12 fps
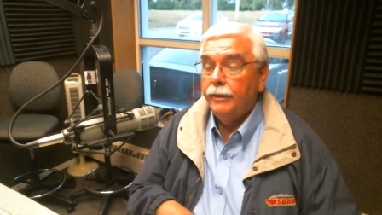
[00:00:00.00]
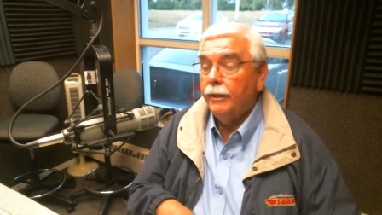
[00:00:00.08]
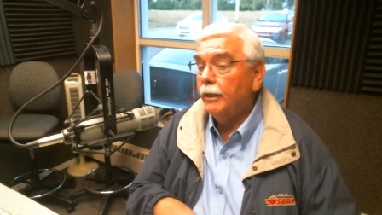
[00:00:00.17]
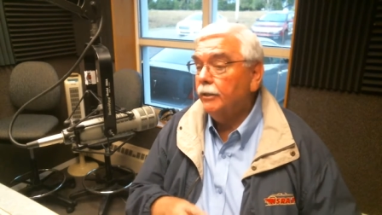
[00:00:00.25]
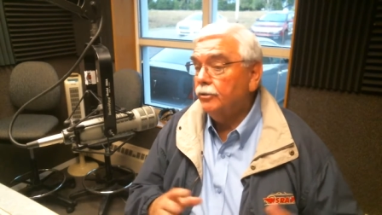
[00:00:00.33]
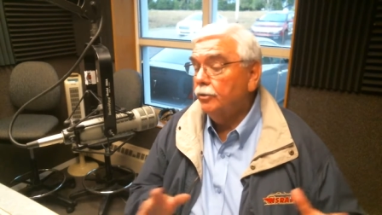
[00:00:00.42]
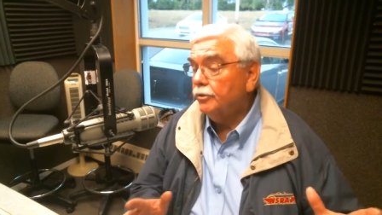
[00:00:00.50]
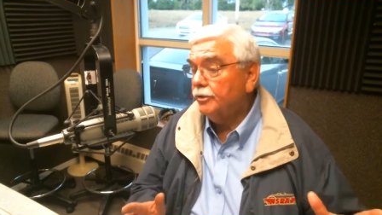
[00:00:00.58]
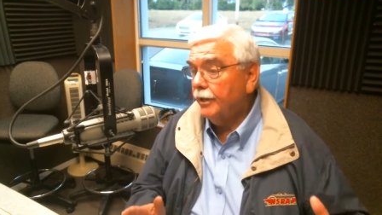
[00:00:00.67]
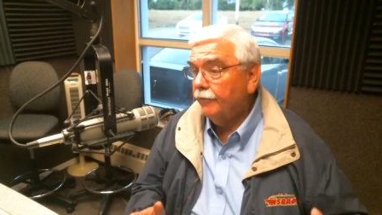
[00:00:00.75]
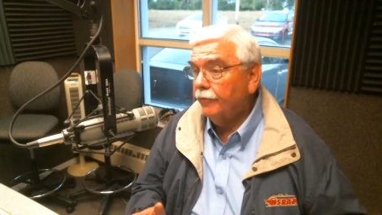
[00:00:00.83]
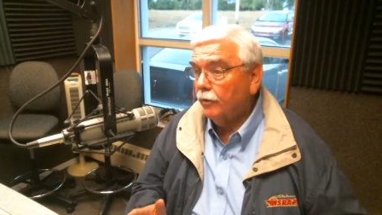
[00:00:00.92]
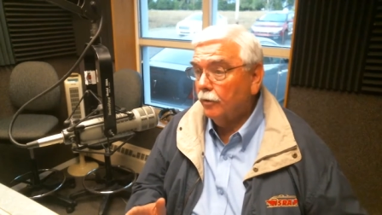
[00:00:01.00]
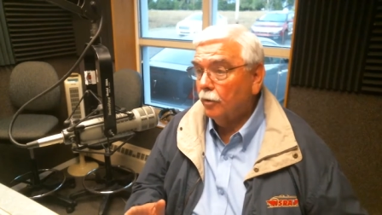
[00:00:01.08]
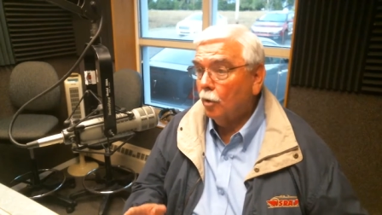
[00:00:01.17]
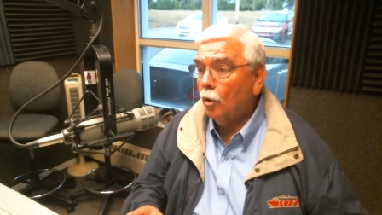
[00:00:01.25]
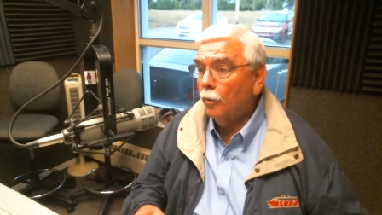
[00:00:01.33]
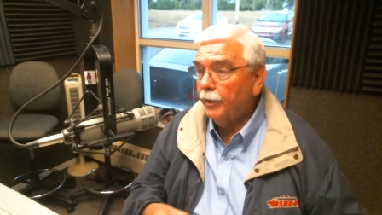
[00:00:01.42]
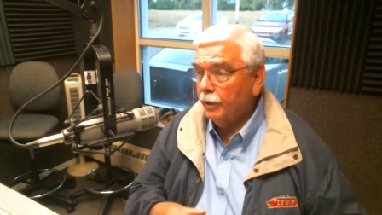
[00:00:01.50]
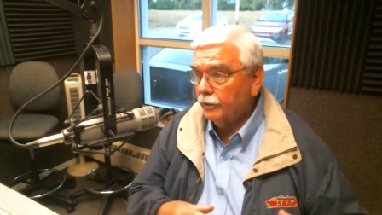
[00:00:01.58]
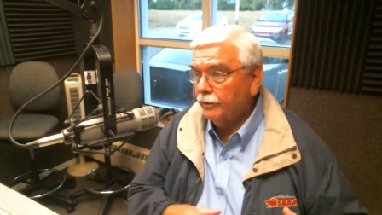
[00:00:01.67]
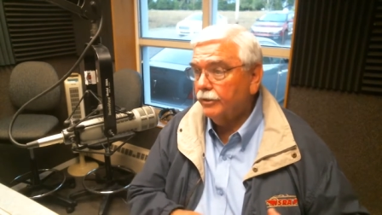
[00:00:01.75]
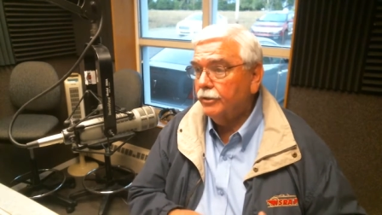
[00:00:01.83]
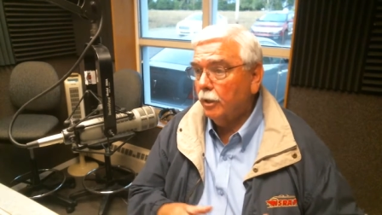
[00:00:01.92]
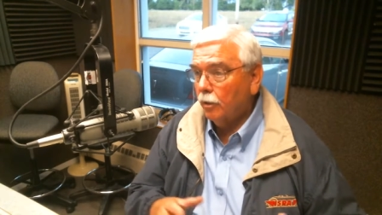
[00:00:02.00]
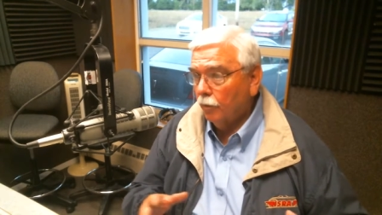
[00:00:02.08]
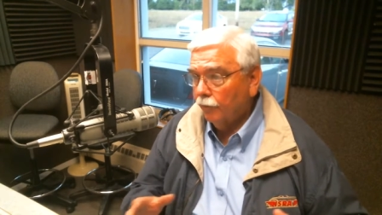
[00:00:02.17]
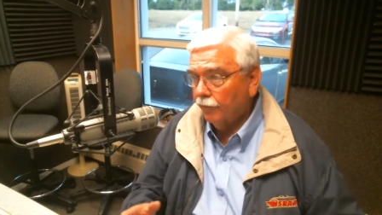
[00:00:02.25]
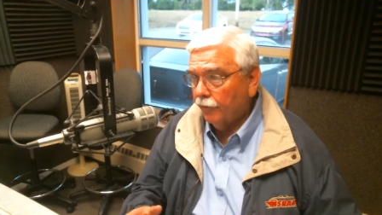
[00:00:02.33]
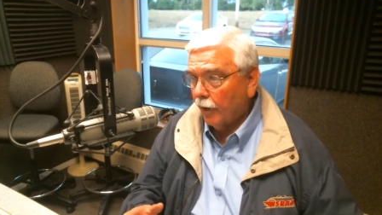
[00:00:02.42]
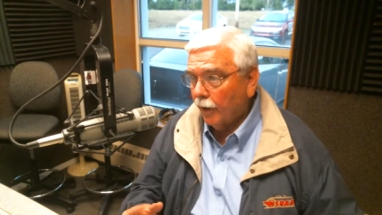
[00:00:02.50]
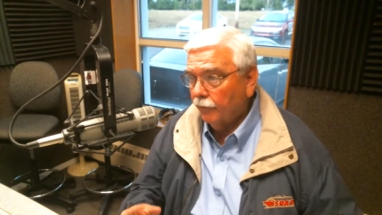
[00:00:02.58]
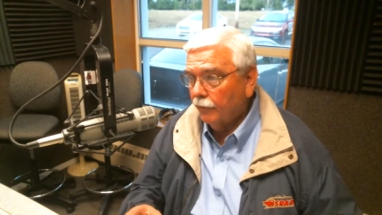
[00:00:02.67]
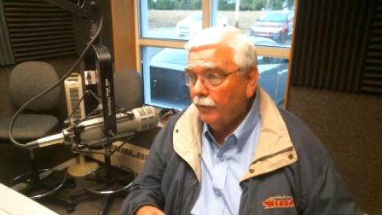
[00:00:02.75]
Then let's do 700R because it's got overdrive.